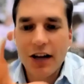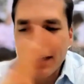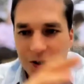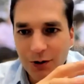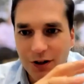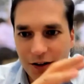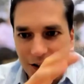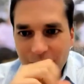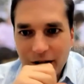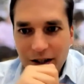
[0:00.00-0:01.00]
Jack, I
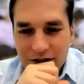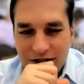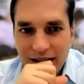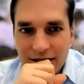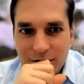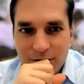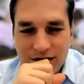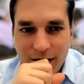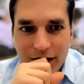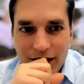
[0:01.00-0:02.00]
think you were going to just tell us
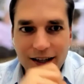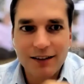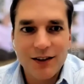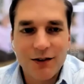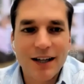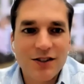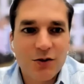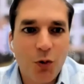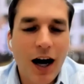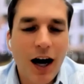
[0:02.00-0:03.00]
some of the
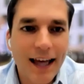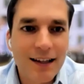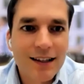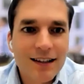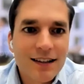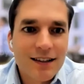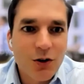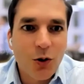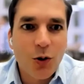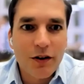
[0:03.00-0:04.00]
reasons why
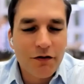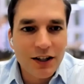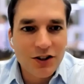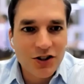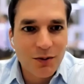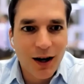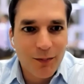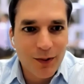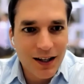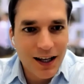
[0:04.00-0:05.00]
or the features you
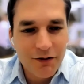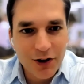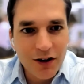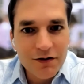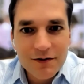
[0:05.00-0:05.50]
might be careful of.